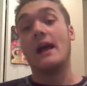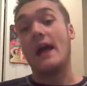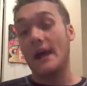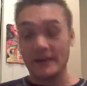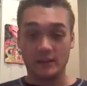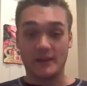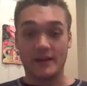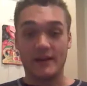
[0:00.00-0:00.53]

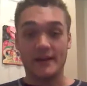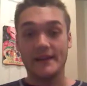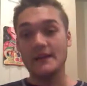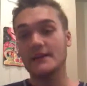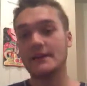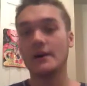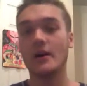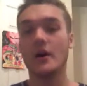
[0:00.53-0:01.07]

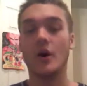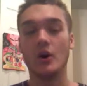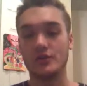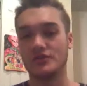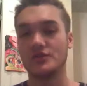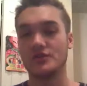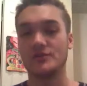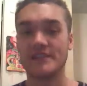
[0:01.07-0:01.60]
Anyway,
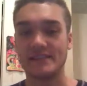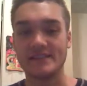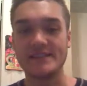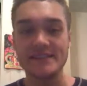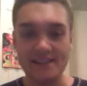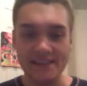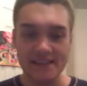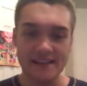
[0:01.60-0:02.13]
on to setting the
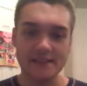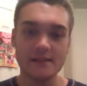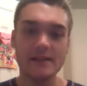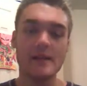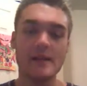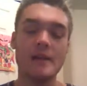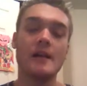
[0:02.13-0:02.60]
scene.